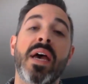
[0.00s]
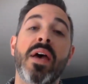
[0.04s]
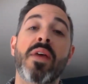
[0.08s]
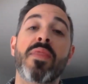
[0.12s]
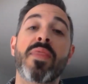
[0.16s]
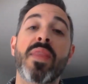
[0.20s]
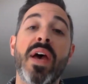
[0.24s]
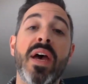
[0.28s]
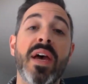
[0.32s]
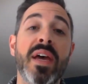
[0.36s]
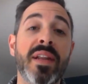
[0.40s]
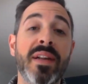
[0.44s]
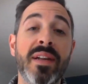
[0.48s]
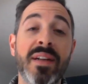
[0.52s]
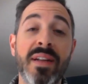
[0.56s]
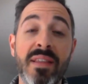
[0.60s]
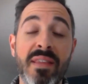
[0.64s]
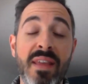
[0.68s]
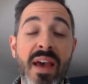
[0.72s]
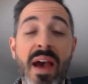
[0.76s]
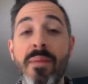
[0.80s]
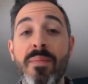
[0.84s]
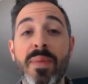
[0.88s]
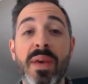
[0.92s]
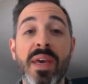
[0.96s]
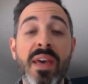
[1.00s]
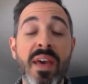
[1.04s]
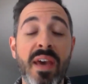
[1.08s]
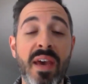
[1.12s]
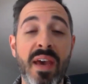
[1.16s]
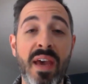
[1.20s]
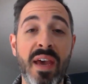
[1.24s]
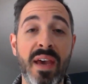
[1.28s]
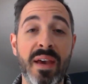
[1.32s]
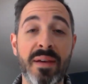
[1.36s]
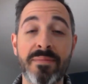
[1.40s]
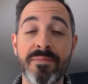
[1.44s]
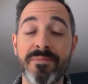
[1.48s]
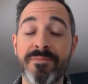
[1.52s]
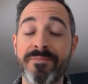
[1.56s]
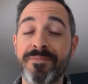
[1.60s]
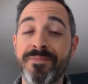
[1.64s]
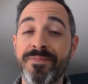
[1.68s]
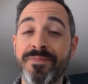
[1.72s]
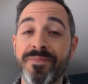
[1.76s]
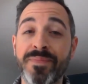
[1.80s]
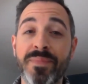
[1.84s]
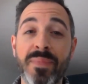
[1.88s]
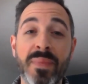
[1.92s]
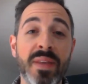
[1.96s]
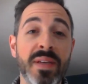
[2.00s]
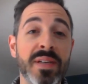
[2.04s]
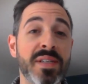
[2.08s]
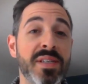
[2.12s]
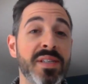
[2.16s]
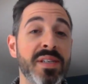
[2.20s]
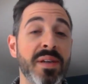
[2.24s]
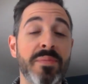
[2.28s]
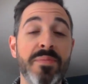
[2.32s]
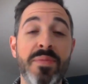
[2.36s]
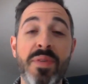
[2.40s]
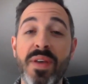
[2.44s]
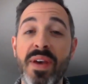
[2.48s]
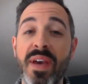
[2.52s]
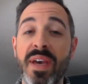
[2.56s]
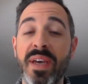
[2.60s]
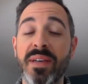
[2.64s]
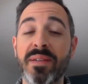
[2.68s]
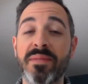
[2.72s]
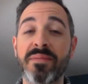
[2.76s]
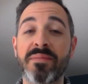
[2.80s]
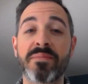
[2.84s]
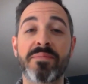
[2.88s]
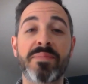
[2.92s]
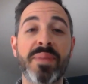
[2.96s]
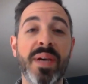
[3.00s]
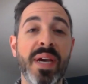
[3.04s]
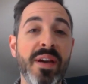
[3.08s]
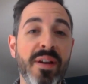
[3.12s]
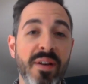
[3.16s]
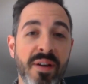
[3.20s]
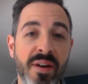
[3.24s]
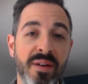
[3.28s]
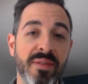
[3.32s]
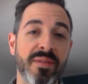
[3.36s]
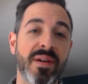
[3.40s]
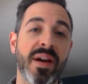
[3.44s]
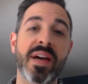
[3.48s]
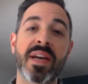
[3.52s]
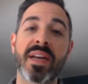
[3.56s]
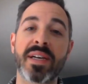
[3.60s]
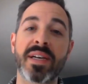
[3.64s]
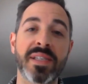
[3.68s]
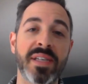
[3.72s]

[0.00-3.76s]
And then that became something bigger, right?